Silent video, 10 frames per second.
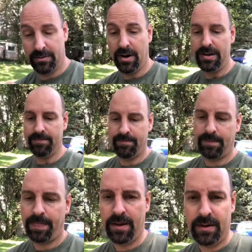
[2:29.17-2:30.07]
right?
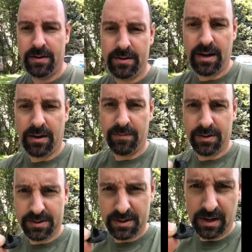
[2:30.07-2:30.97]
Now,
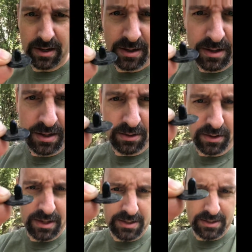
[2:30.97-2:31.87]
let's see. Look
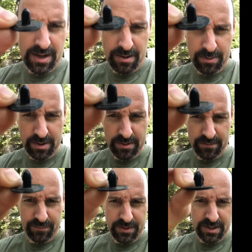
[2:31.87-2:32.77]
at this tab here.
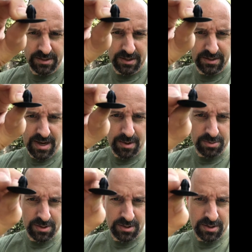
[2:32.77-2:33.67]
These are the
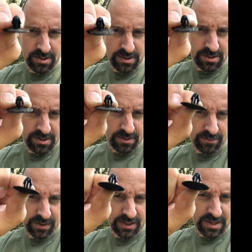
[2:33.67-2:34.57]
tabs.
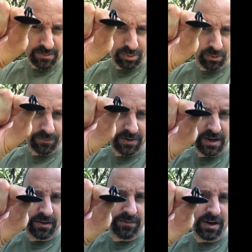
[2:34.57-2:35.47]
If I get that in
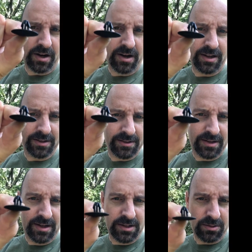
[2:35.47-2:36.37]
profile, there it is.
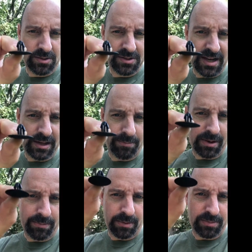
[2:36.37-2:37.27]
So it's designed to
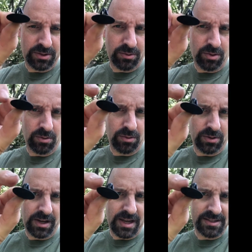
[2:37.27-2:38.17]
pop up into a hole,
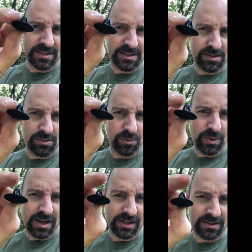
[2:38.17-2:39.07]
and it has these two
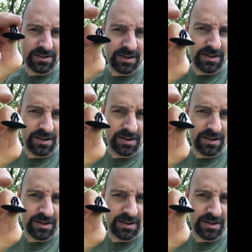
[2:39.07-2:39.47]
wings